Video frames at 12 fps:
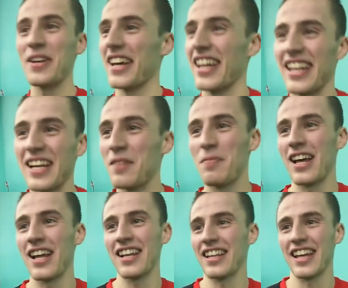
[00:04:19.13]
No, it just
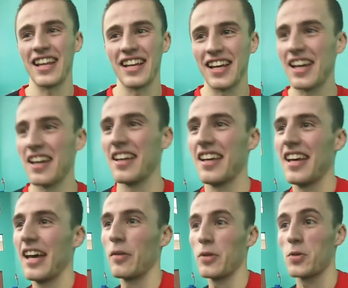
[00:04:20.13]
happened. I didn't plan it
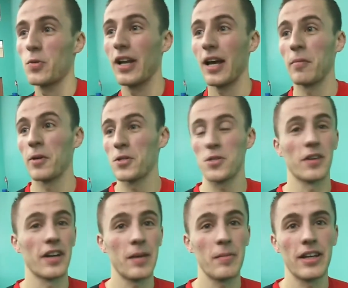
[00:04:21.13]
and it
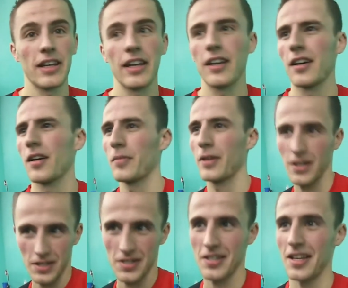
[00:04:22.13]
was a really emotional game,
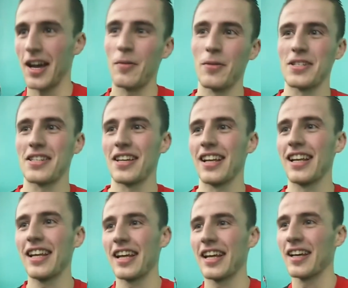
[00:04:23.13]
I think, because
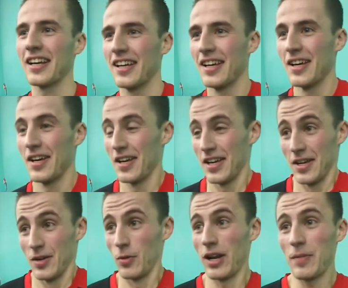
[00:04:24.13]
I was
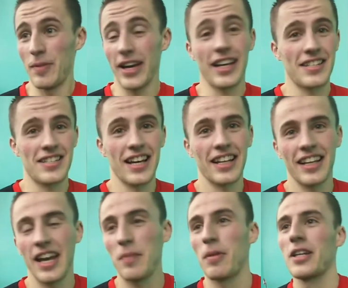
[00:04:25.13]
leading
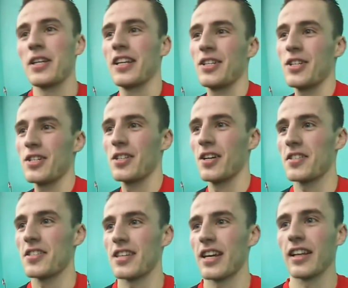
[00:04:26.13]
really big in the second
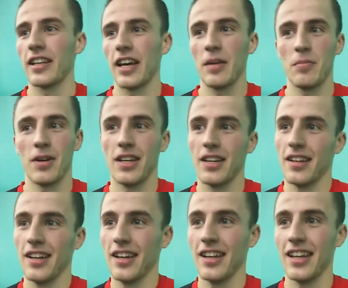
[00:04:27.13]
game and I just lost the
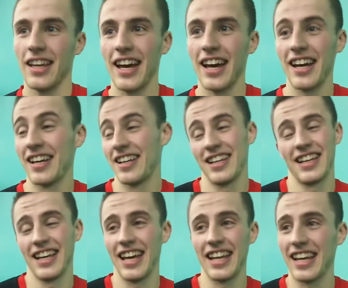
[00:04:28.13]
second game, but
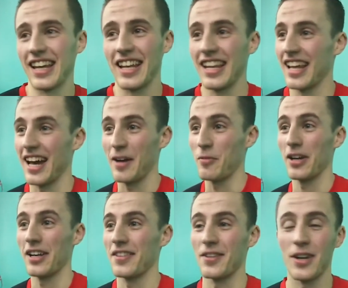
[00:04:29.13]

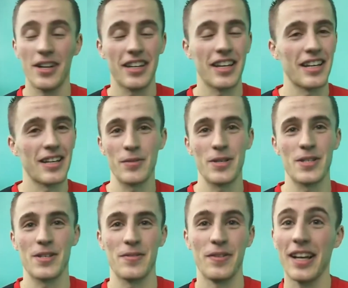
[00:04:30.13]
And then I won
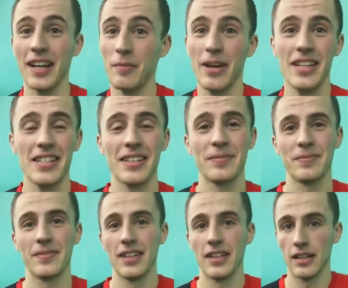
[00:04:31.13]
the third and it
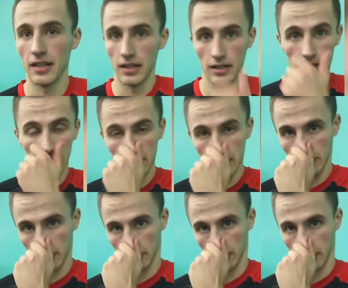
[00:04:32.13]
was feeling amazing.